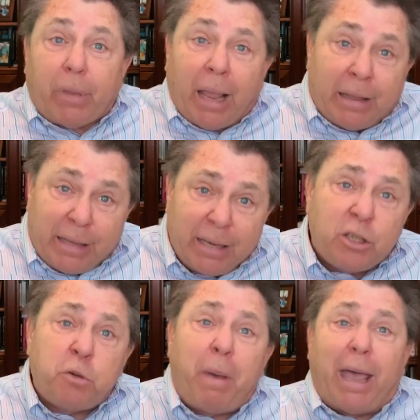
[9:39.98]
And
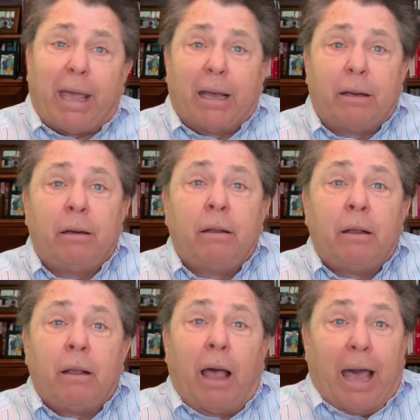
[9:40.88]
this man
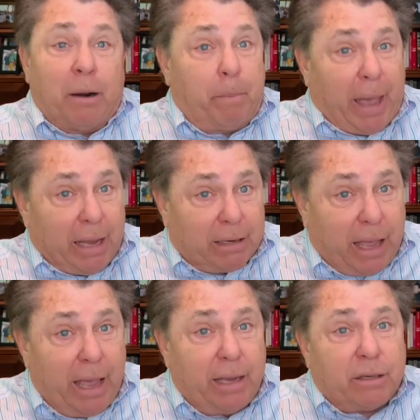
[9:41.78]
had a bad
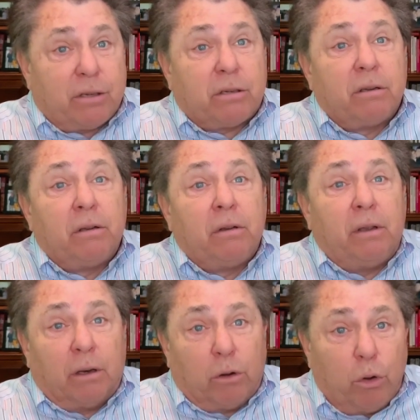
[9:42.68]
case.
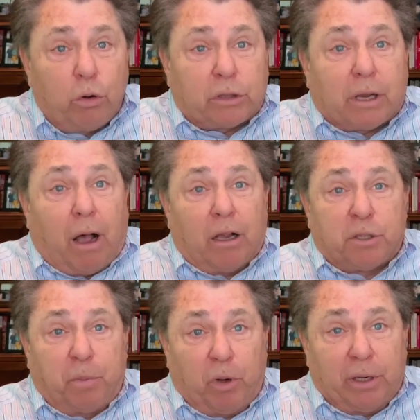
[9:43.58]
In Luke's
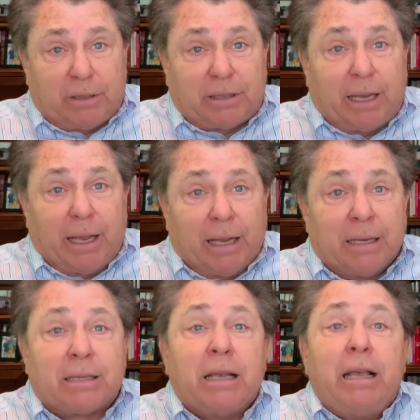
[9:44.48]
gospel, it
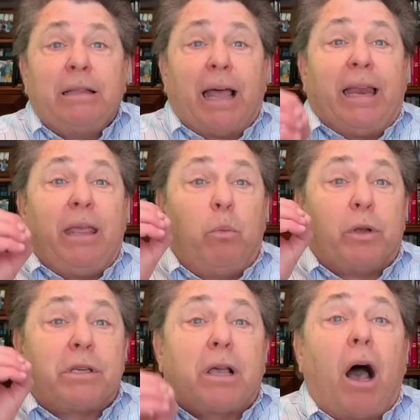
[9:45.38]
says that he
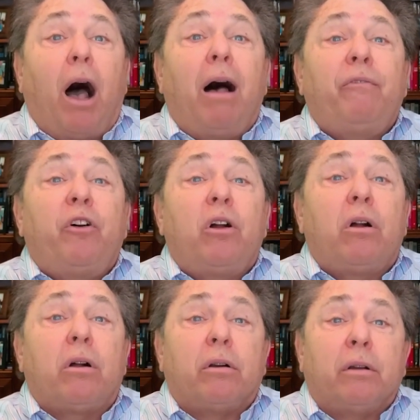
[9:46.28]
was
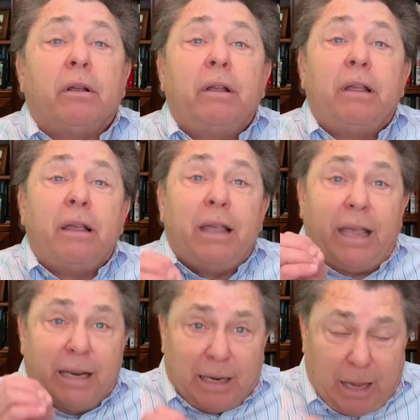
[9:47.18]
covered
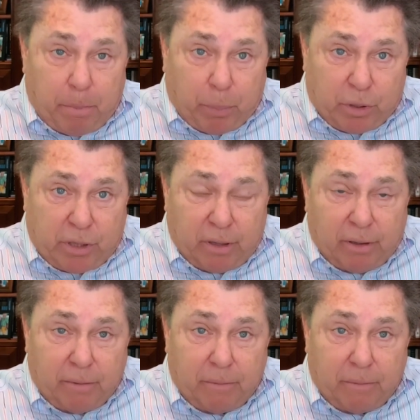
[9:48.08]
in leprosy.